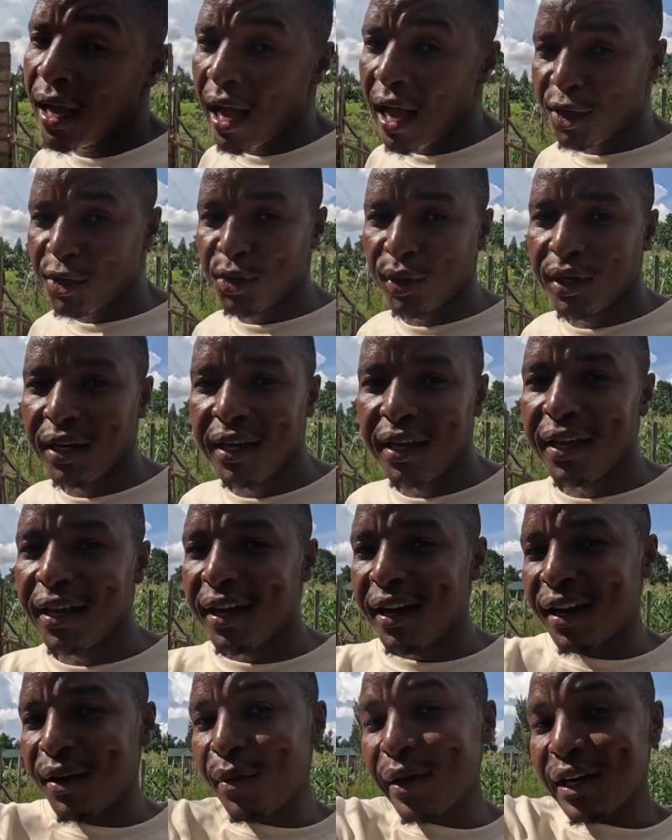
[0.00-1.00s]
Actually,
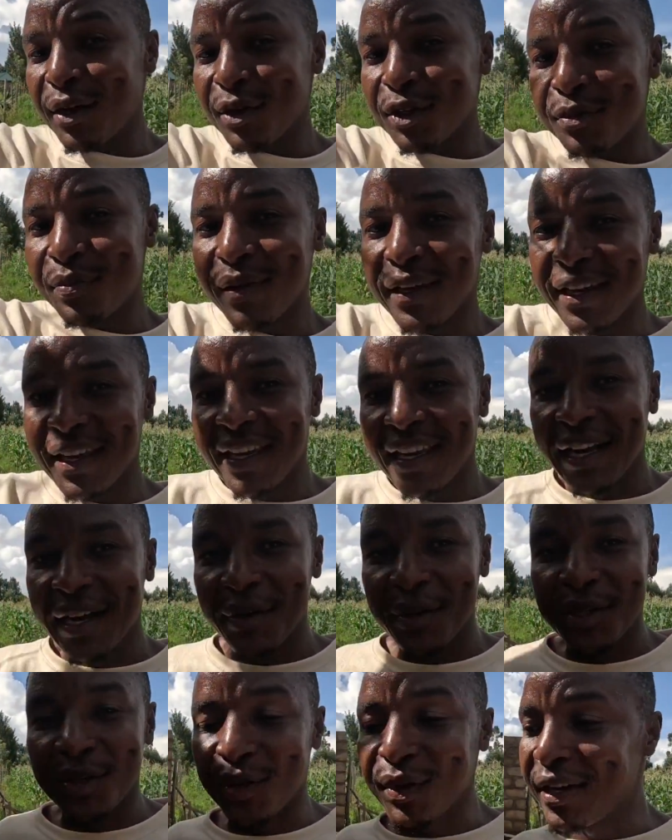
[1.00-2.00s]
when I was beginning, I
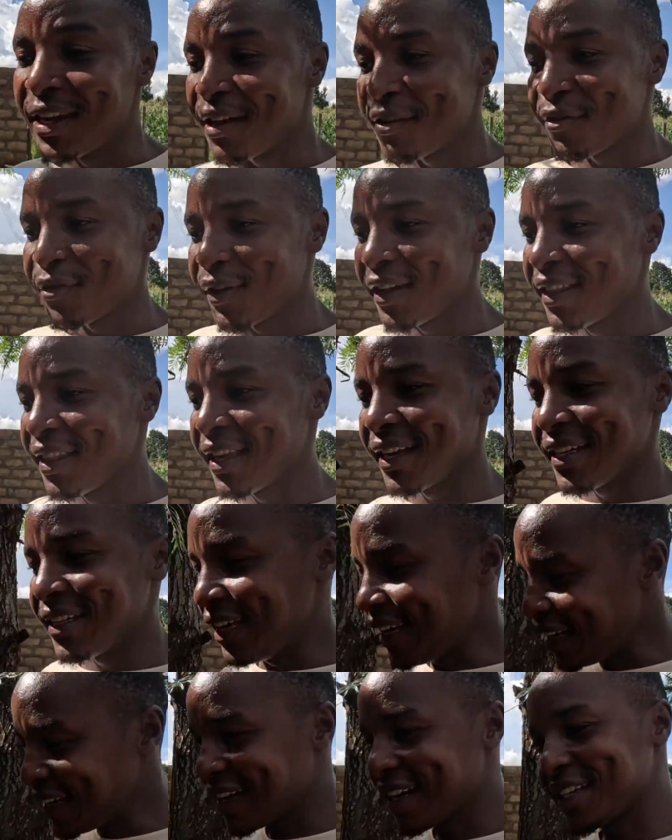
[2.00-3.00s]
was really afraid that,
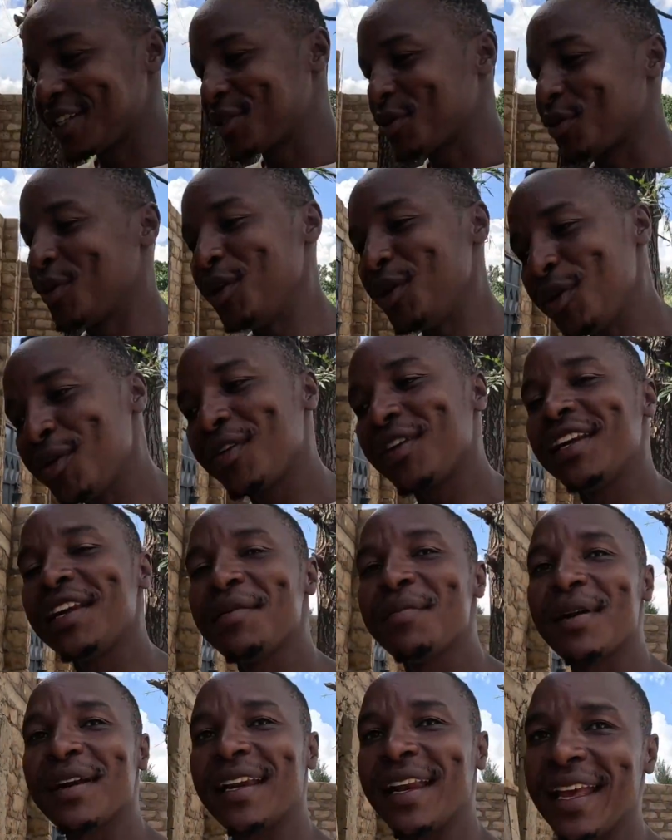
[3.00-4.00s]
hey Nasto, will you really
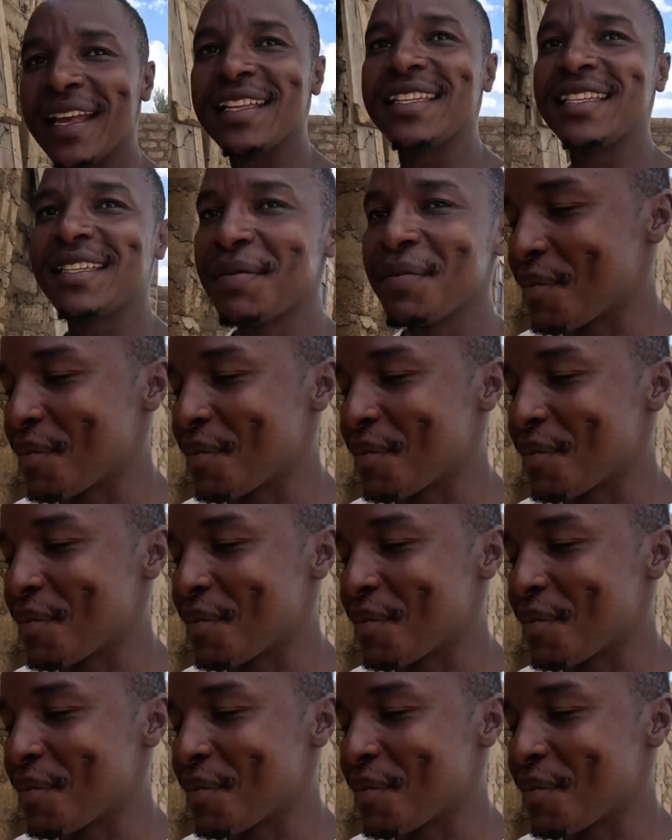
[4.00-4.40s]
manage